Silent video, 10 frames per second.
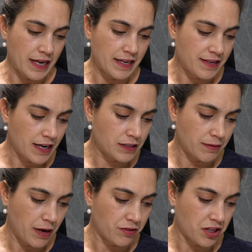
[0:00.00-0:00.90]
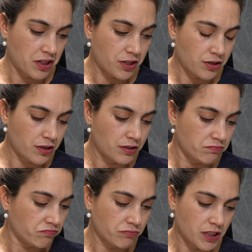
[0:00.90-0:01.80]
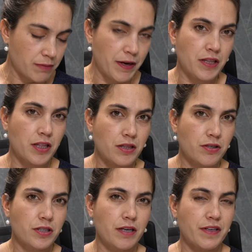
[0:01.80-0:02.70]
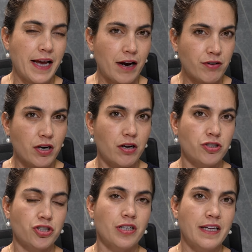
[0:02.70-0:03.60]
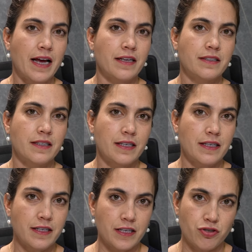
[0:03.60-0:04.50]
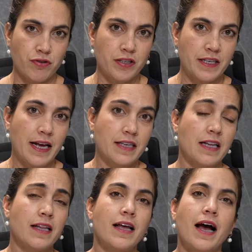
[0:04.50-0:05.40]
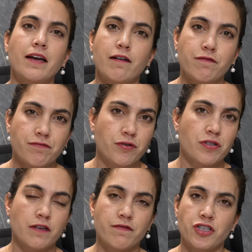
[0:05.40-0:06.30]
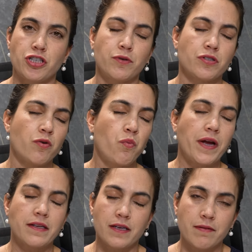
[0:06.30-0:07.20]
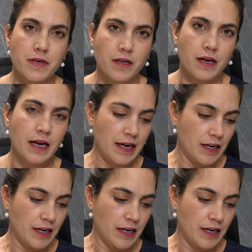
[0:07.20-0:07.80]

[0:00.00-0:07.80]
It takes about the third, it's about the third of the agriculture land in Israel, and it has a lot of fruits and vegetables and wheat and milk.